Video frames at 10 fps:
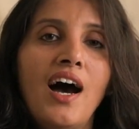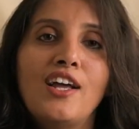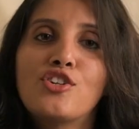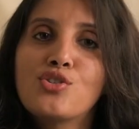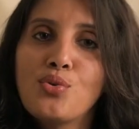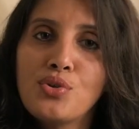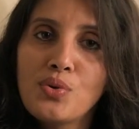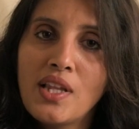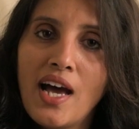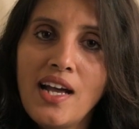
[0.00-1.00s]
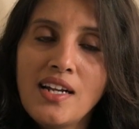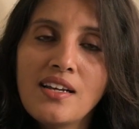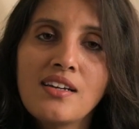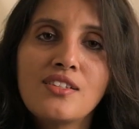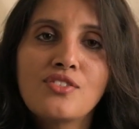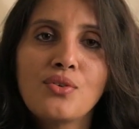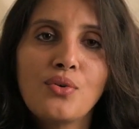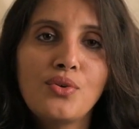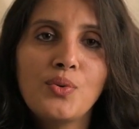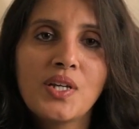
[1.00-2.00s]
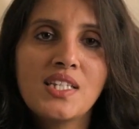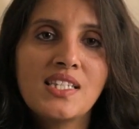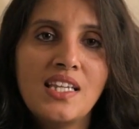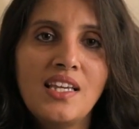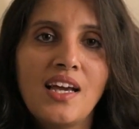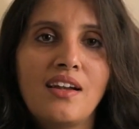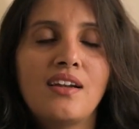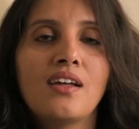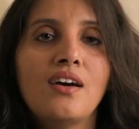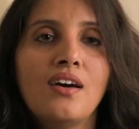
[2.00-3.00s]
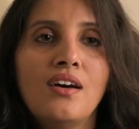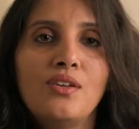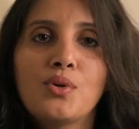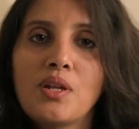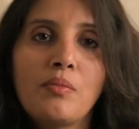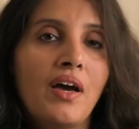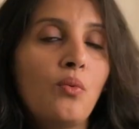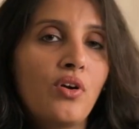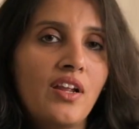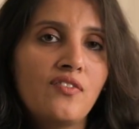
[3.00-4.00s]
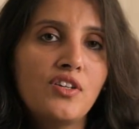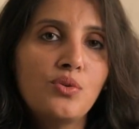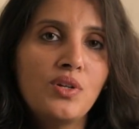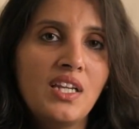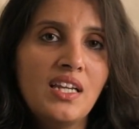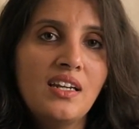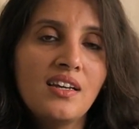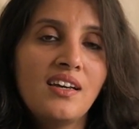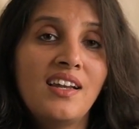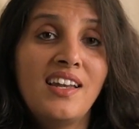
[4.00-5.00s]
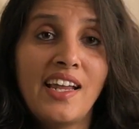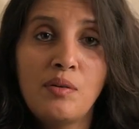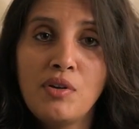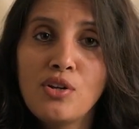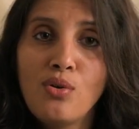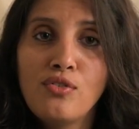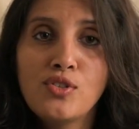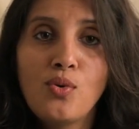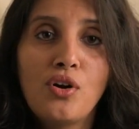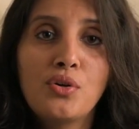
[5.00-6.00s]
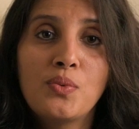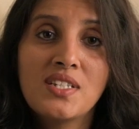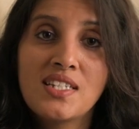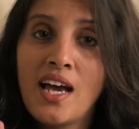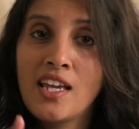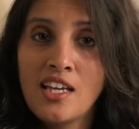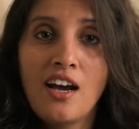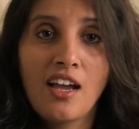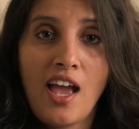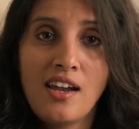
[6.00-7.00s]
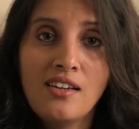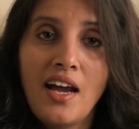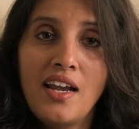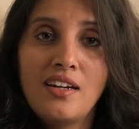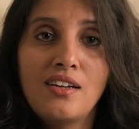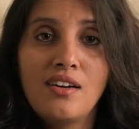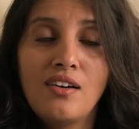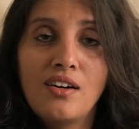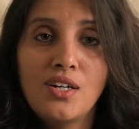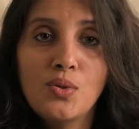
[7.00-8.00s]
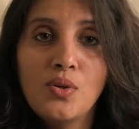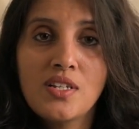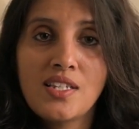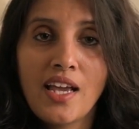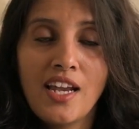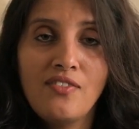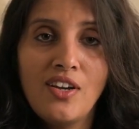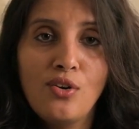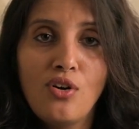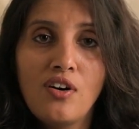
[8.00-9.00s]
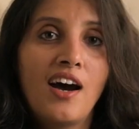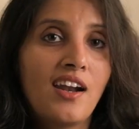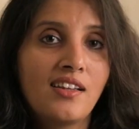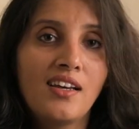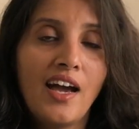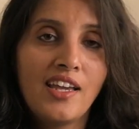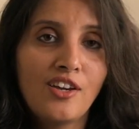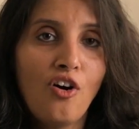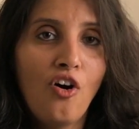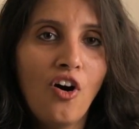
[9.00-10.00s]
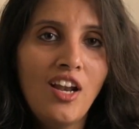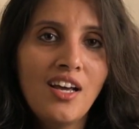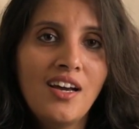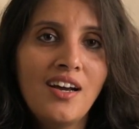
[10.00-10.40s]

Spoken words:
I'll show you that so you can see, and you can buy whatever you need. Let me know if you want to visit IKEA again and do a second video, another IKEA haul.